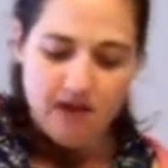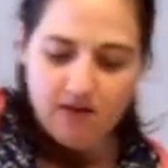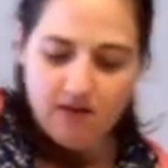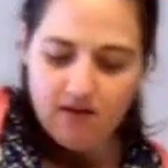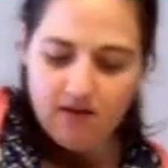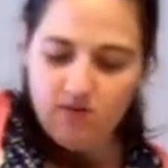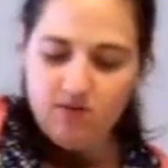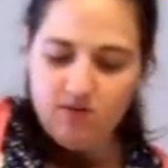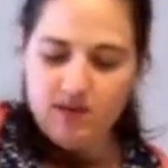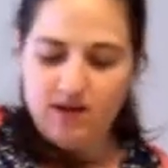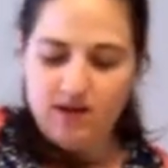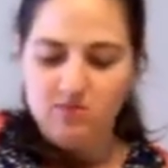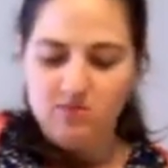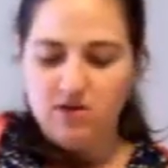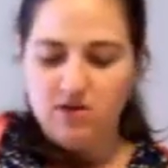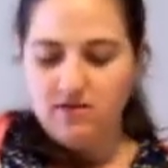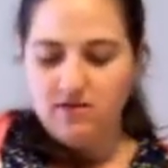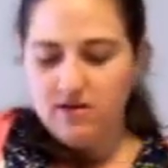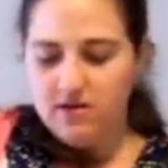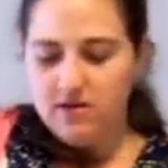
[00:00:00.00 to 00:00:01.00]
This one that I'm
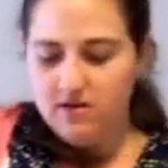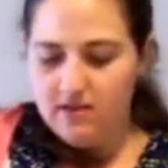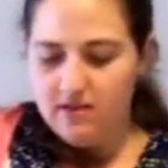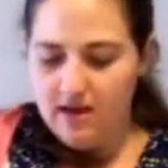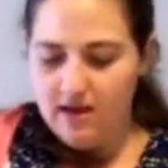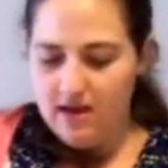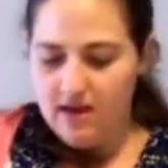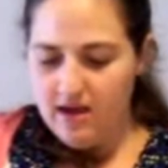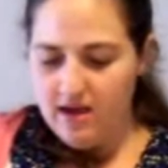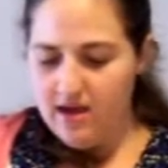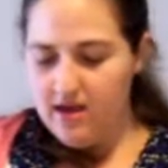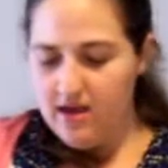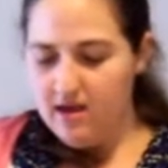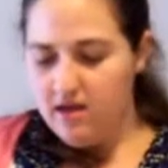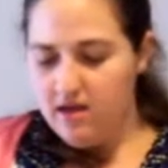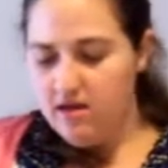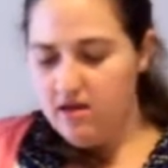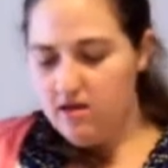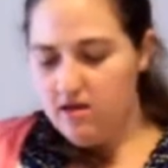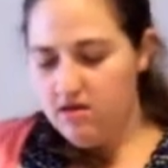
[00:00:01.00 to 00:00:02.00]
using is
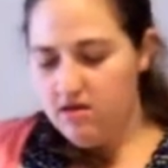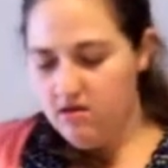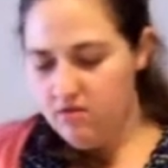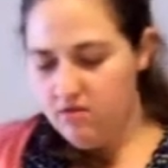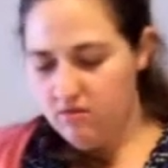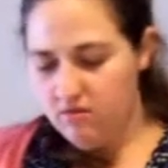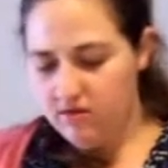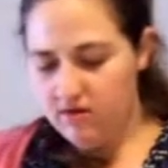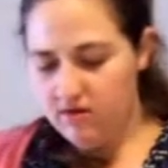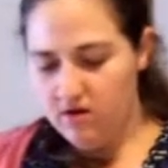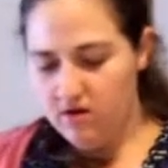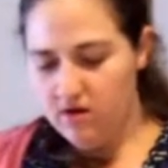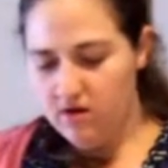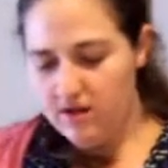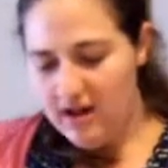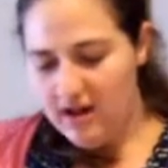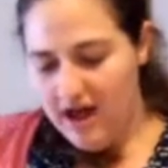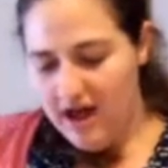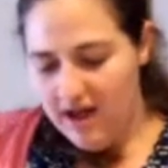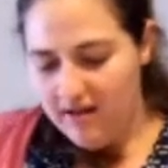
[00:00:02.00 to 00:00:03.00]
a, what's it
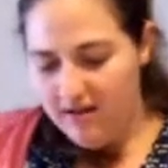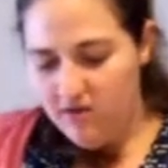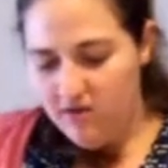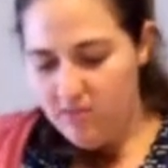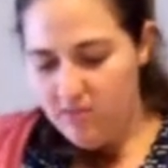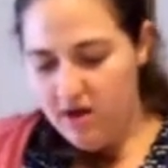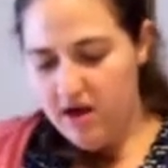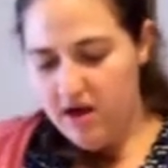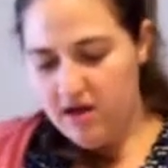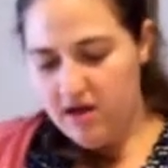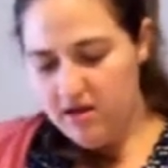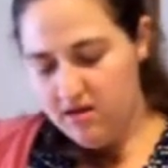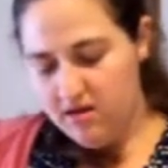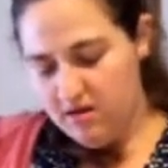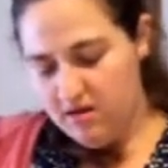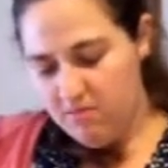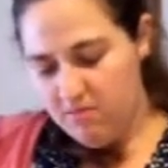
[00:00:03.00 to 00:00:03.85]
called, an icebox